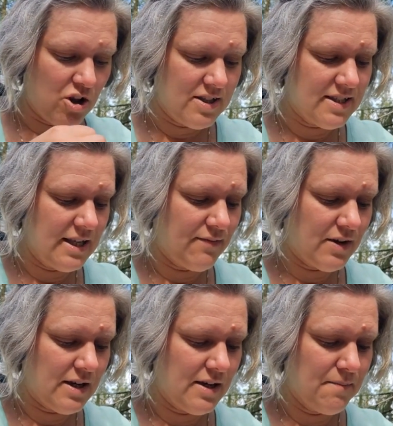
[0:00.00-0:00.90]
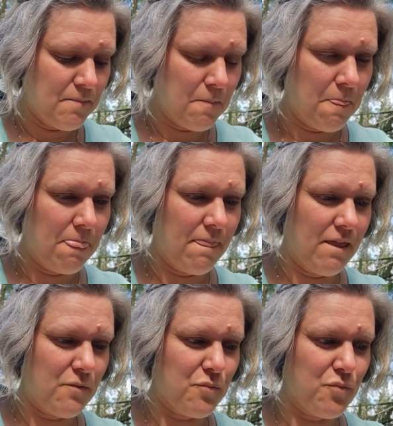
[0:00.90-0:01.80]
Let's see if I
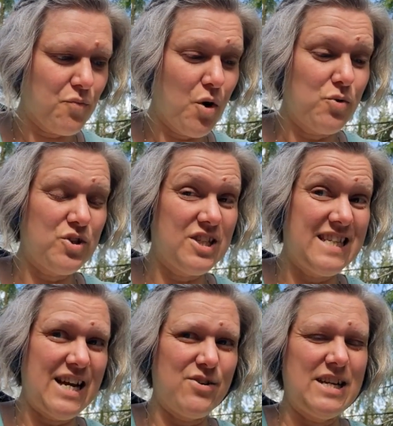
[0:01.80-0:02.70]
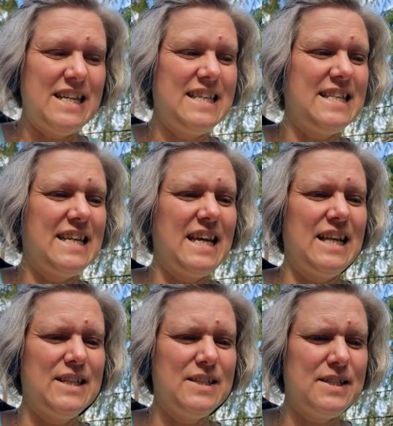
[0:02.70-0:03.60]
wrote down anything
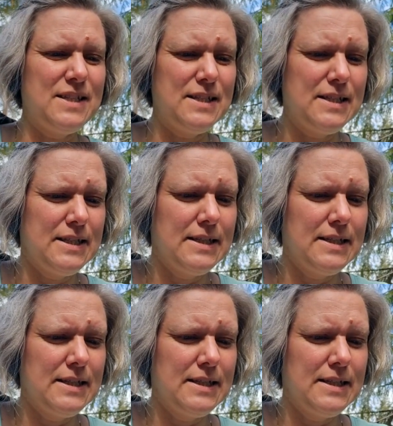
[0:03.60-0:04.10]
else.